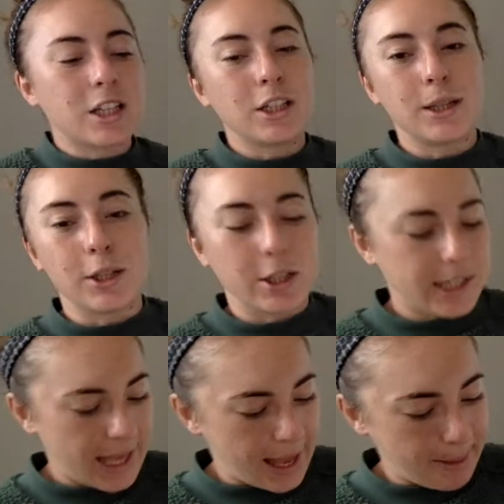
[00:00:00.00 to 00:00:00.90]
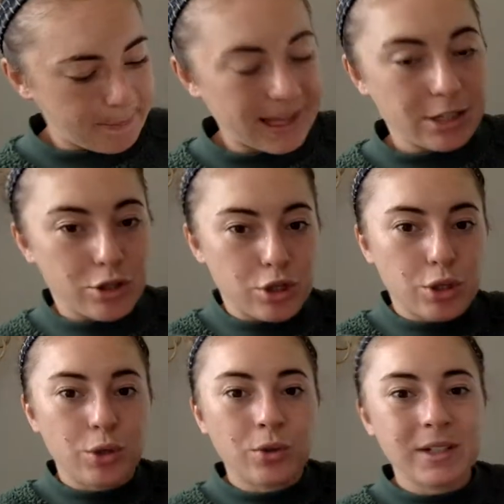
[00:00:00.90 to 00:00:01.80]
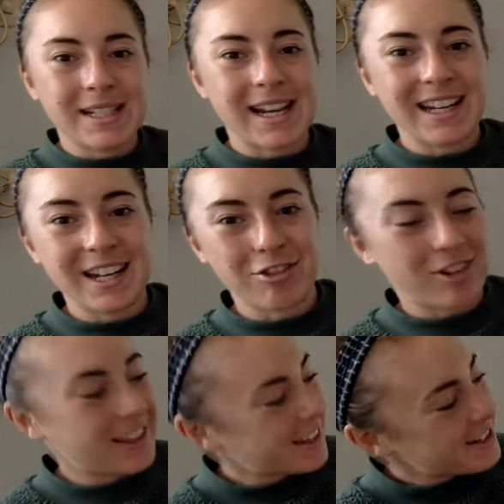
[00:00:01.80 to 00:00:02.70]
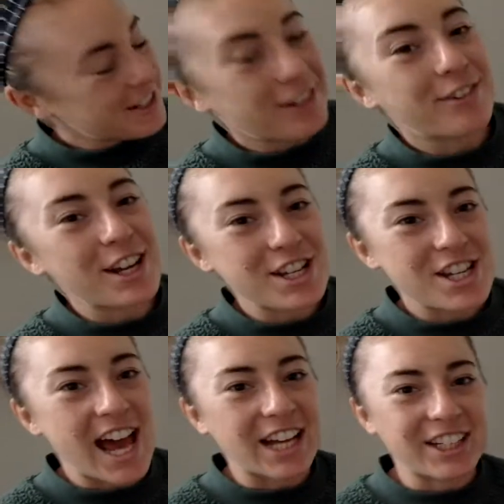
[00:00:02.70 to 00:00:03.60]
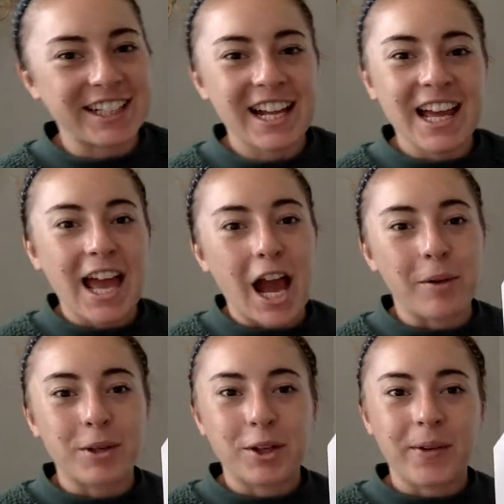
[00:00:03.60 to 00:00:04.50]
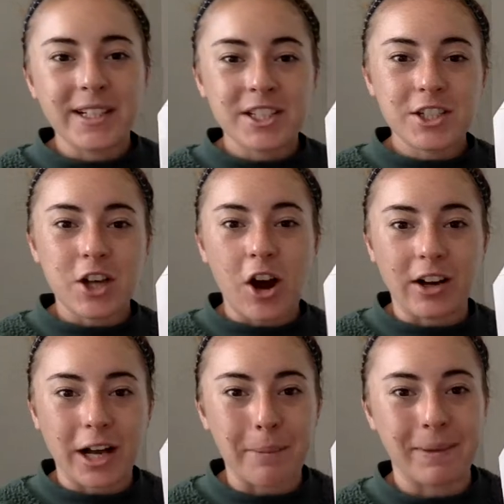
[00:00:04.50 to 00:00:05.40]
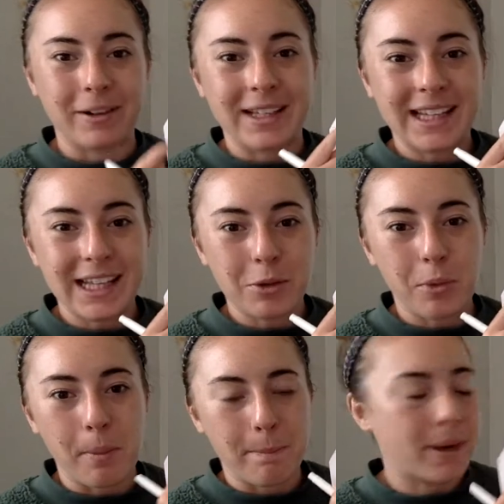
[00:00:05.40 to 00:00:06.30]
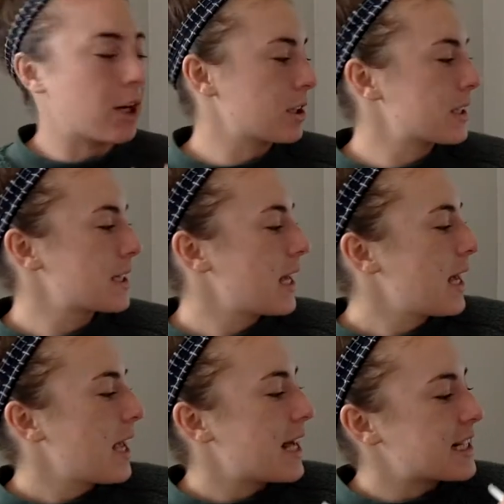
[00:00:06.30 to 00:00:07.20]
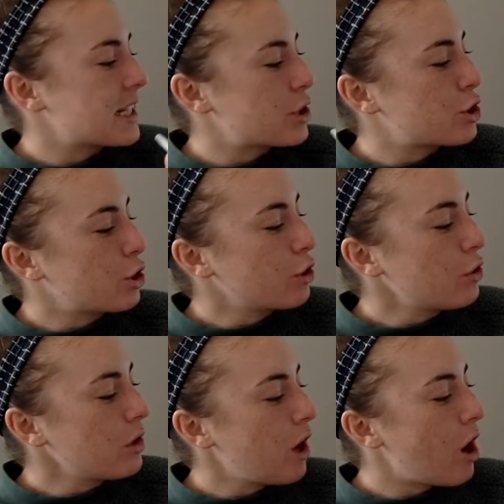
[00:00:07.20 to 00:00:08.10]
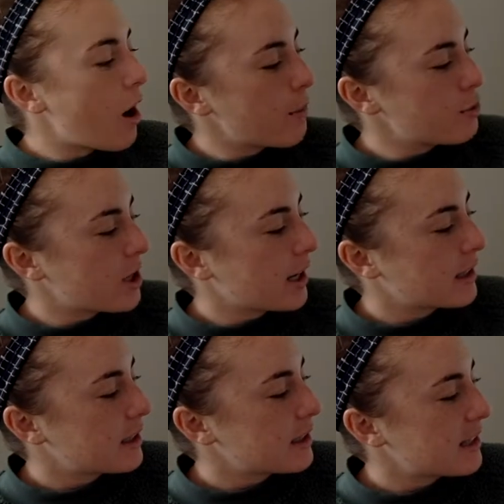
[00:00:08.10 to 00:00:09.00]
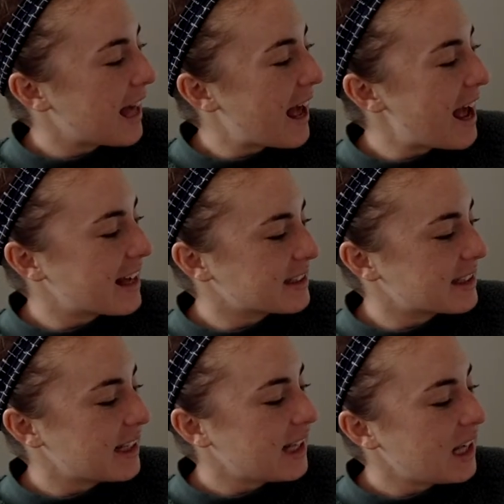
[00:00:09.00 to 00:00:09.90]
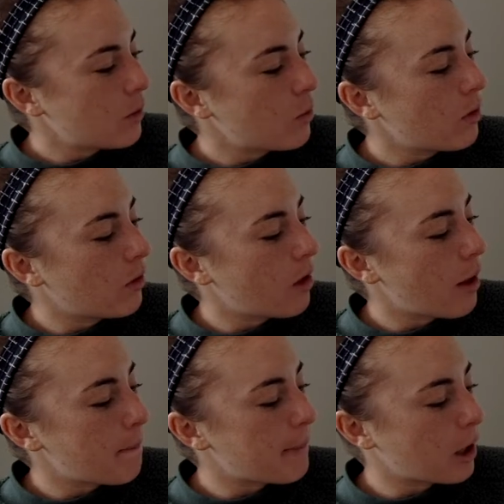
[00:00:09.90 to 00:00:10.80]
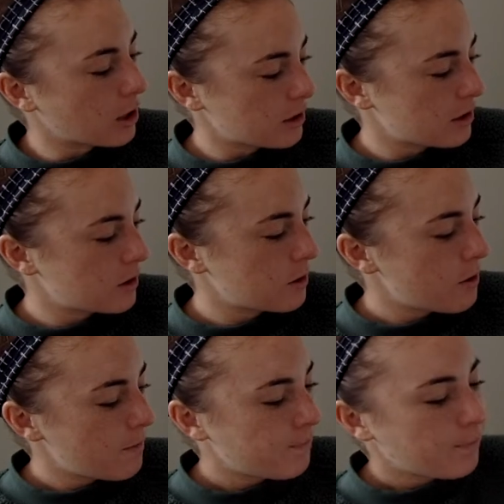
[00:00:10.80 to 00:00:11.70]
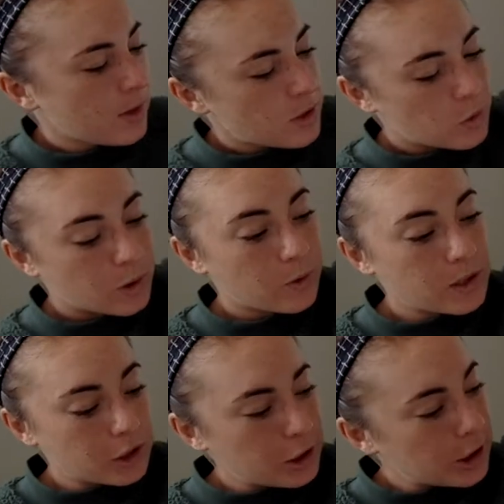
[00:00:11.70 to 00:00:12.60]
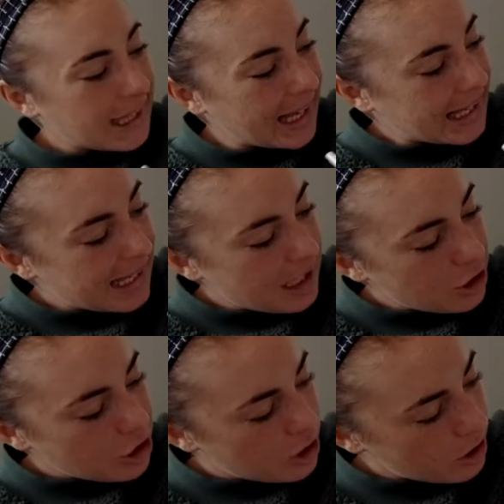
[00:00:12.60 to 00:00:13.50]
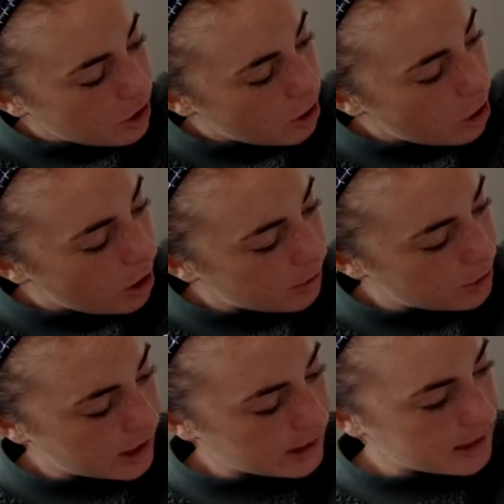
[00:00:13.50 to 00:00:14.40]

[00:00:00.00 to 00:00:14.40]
look at page 293. There's our friend Cheddar, and we're going to talk about equal parts. It says circle the object that has equal parts. So we're going to look at each object